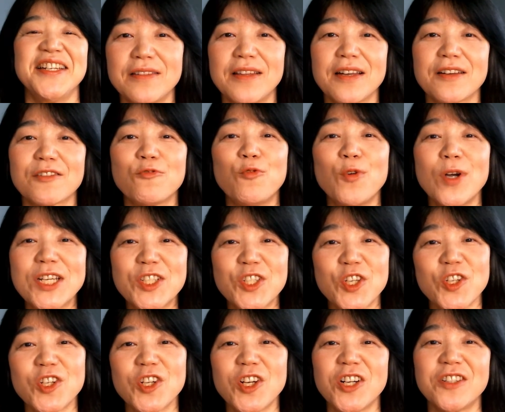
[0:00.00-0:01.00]
The
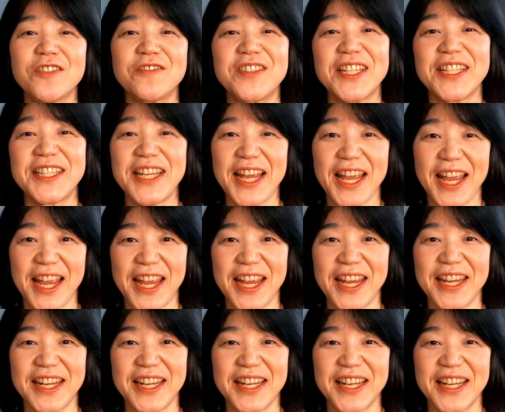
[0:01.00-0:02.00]
question of the
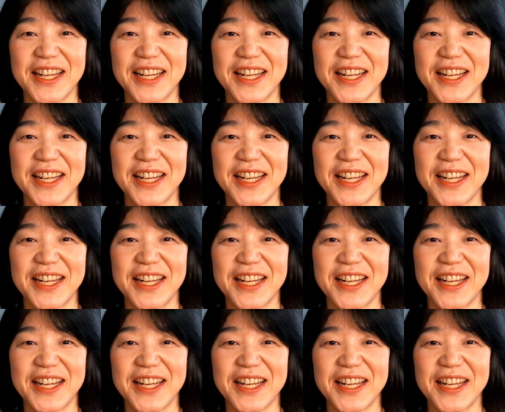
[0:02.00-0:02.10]
day: